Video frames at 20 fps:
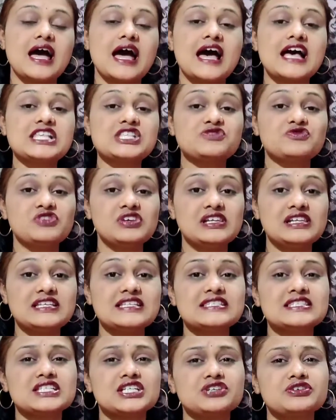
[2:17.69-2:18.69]
as well
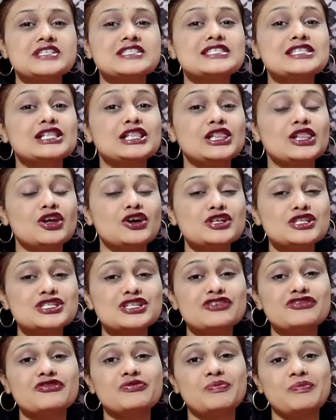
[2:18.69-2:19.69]
as there is
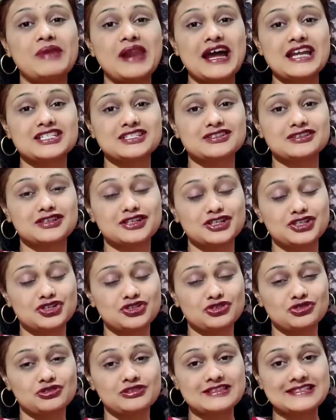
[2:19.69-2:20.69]
loss of bladder
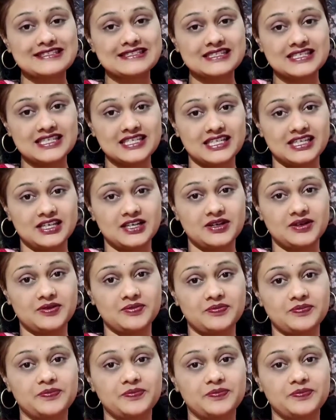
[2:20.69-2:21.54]
control seen.